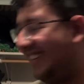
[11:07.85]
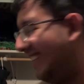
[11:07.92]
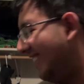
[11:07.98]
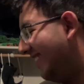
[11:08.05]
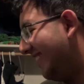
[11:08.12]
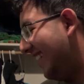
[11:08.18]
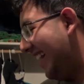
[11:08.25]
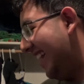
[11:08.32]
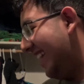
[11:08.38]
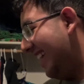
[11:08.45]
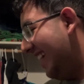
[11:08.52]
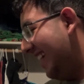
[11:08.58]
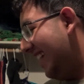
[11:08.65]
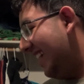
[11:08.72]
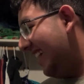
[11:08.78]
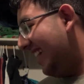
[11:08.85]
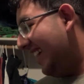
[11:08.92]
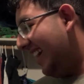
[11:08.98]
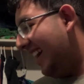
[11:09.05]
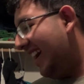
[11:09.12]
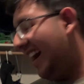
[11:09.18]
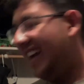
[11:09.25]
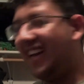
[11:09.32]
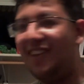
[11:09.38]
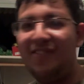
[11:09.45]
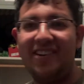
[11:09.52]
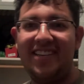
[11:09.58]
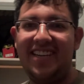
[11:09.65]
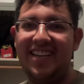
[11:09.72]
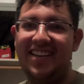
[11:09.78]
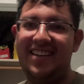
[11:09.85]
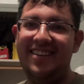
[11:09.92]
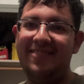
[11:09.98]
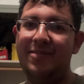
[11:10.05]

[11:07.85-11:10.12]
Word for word: All right, uh, I never did